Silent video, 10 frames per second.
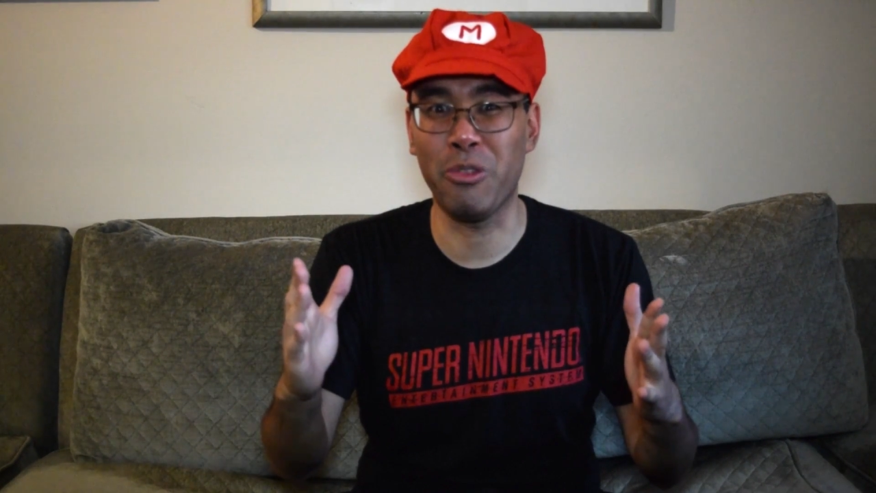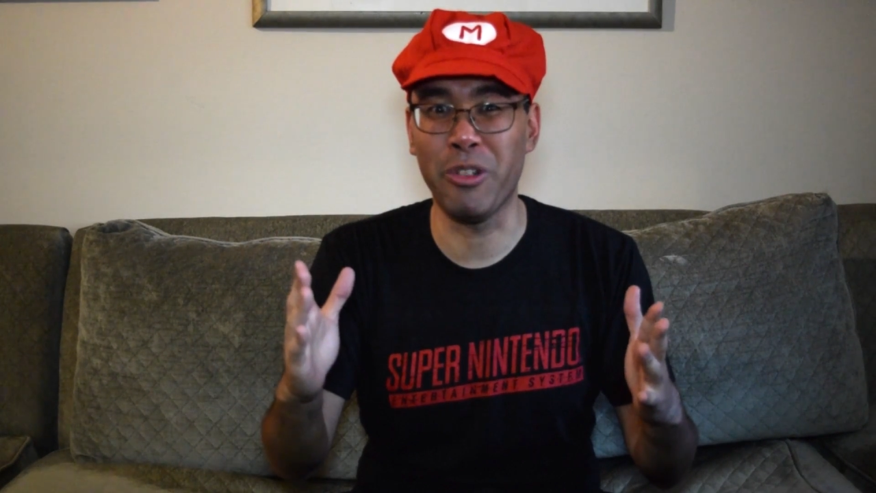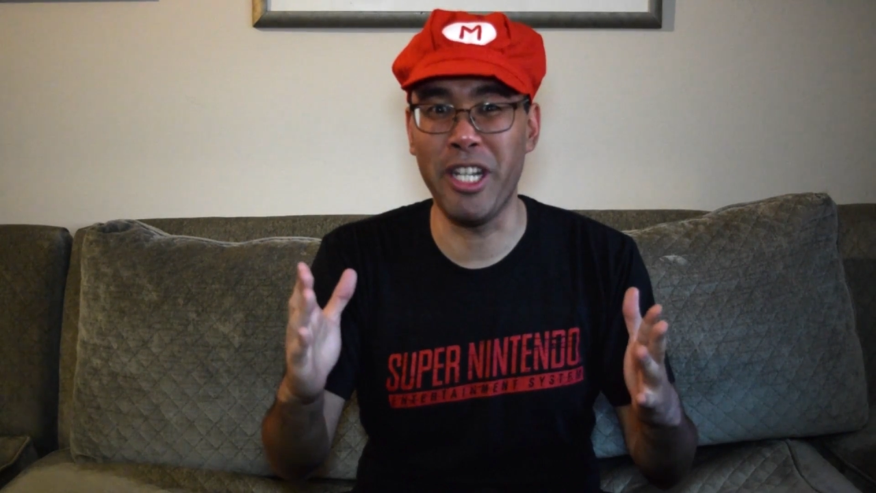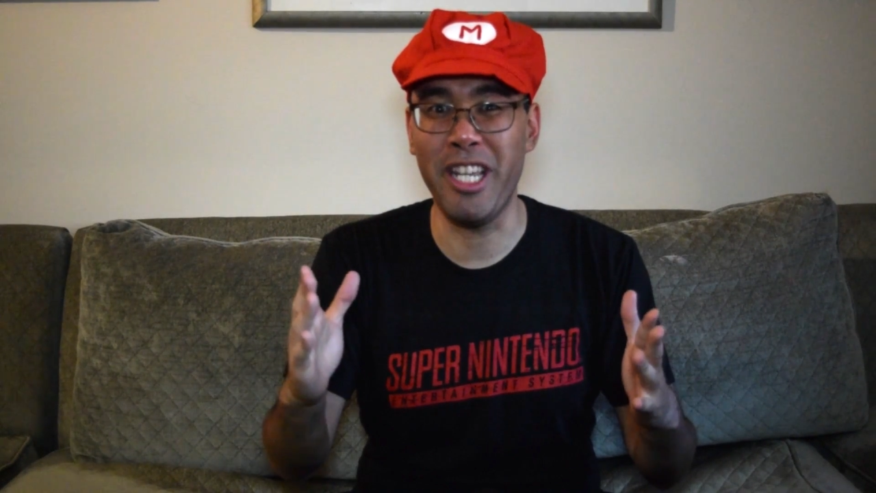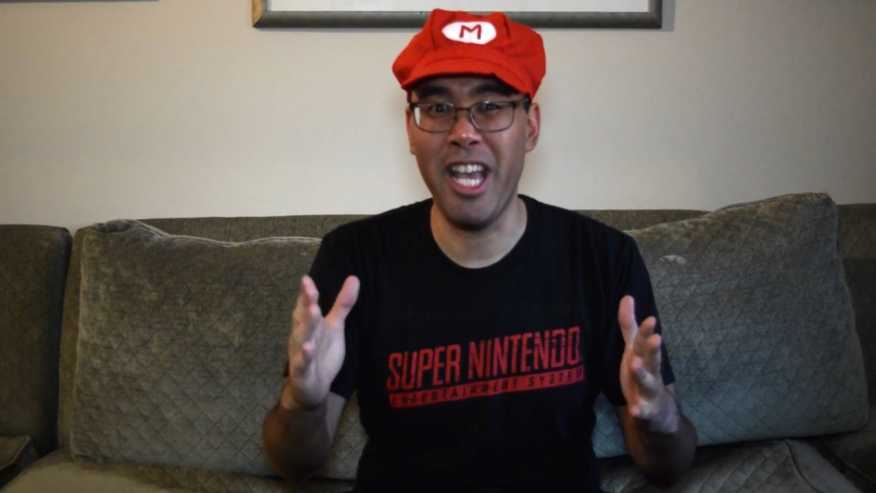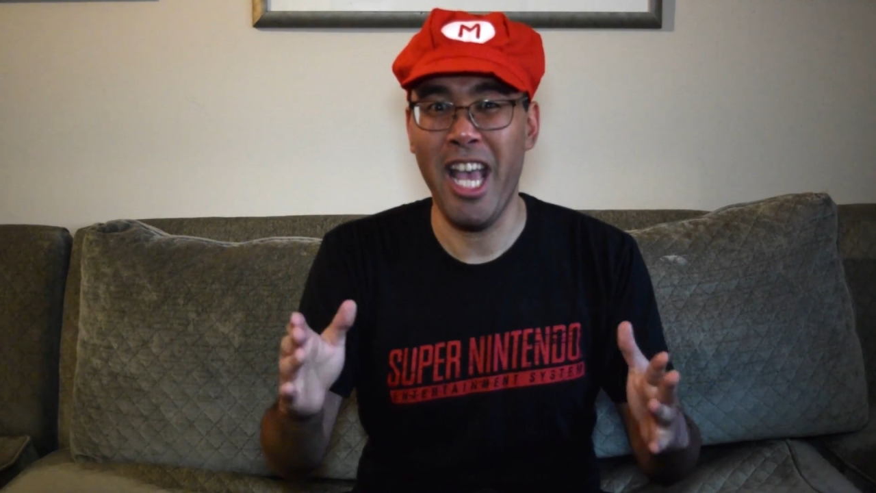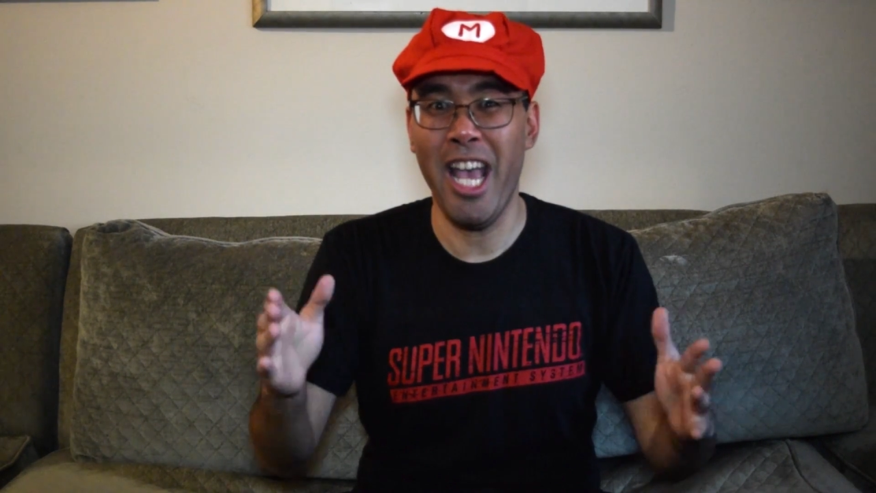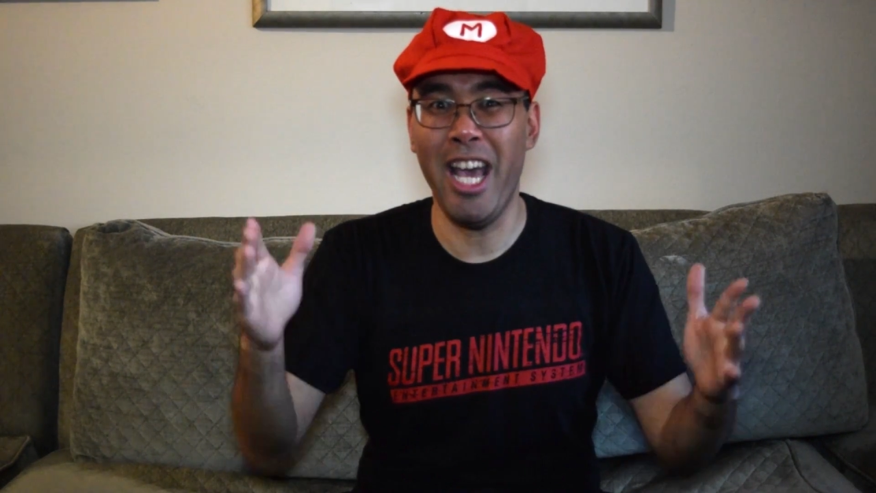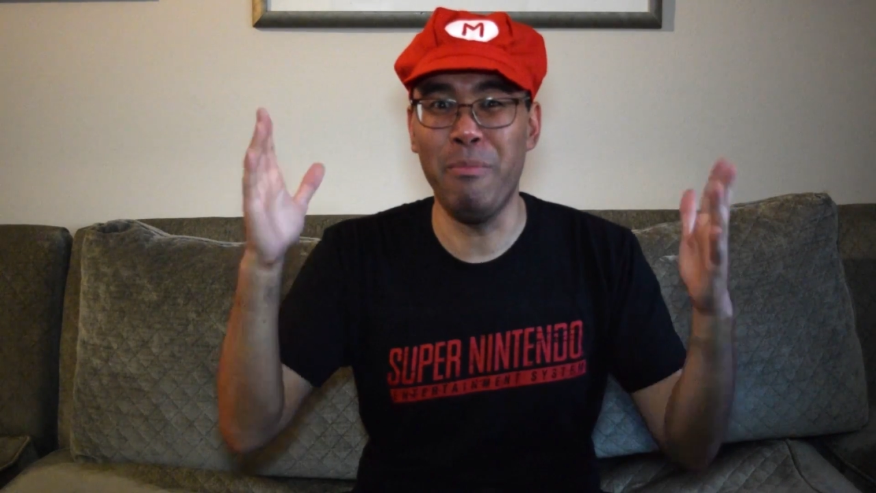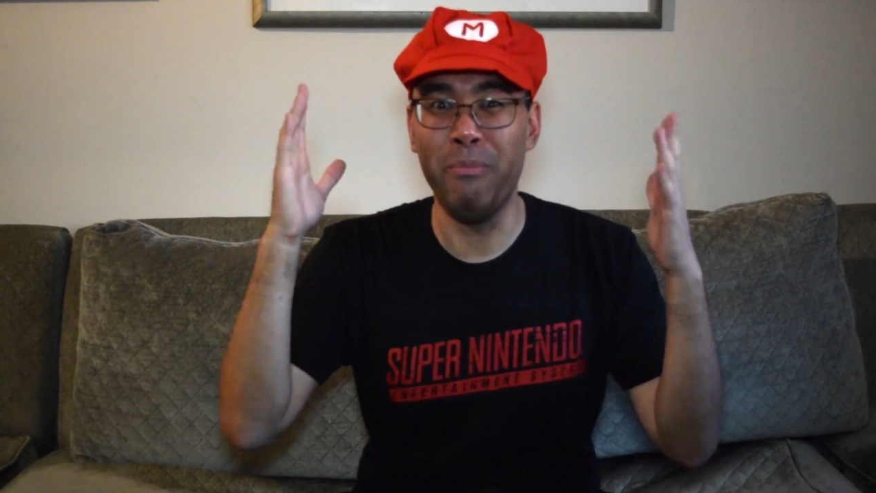3
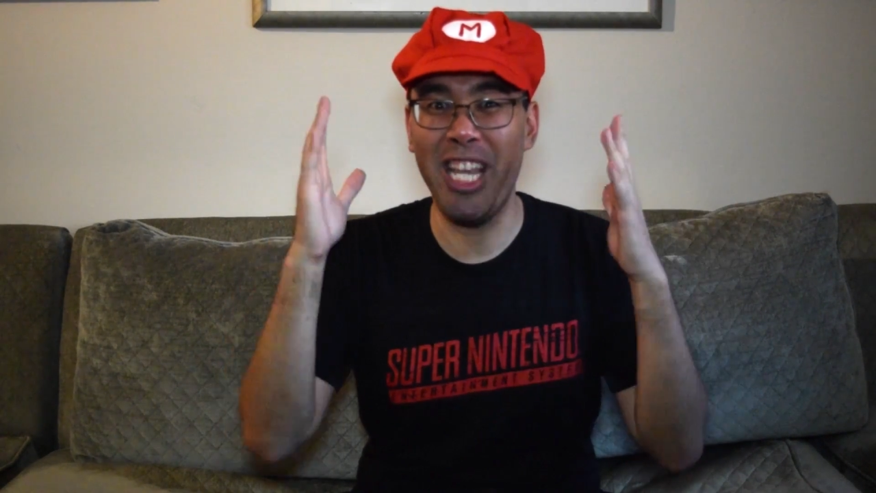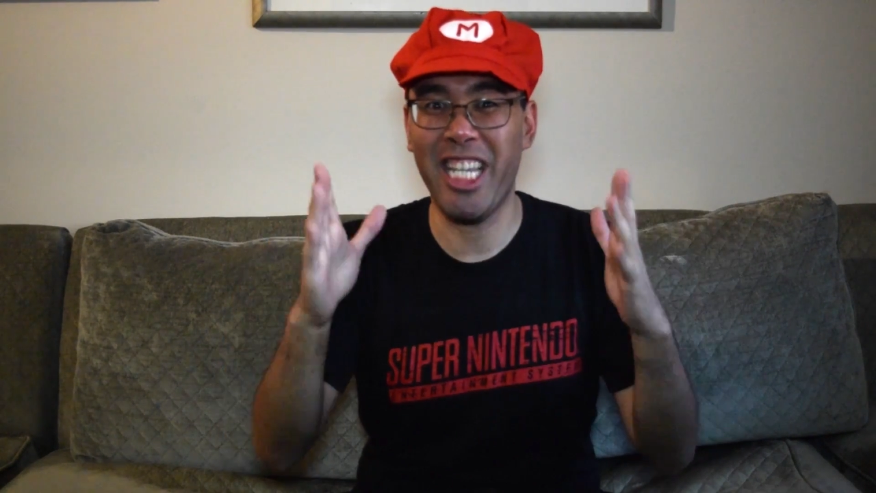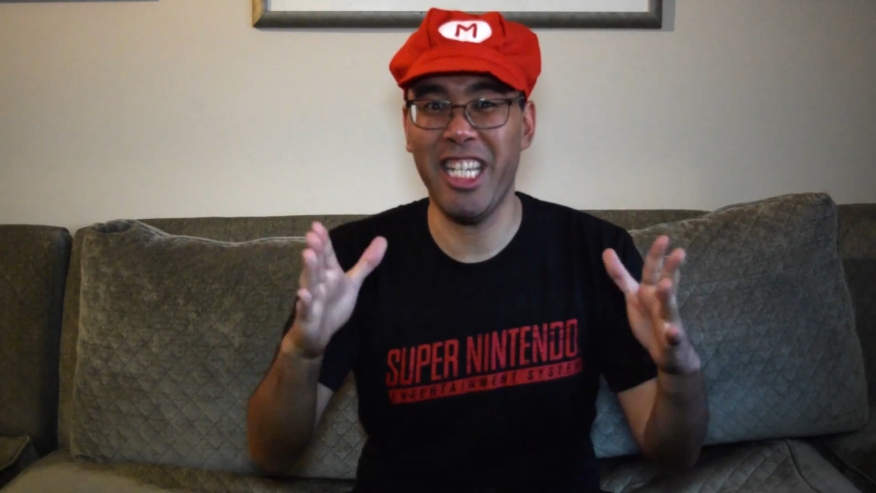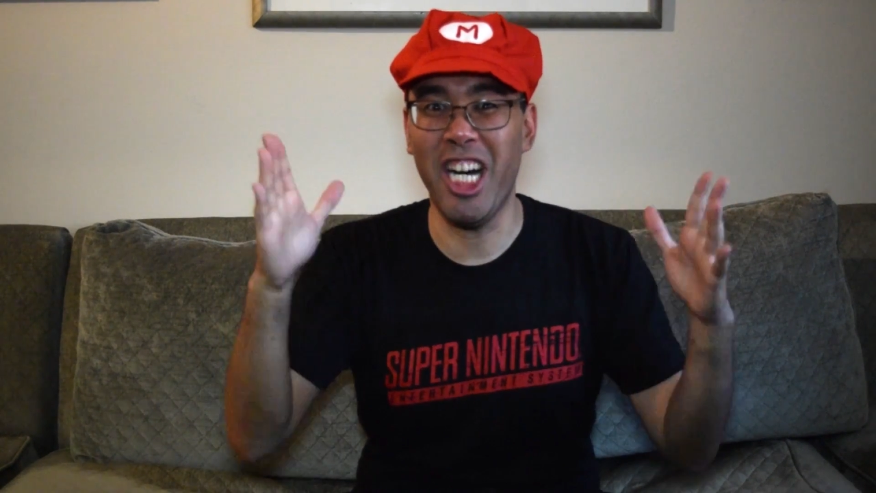and make it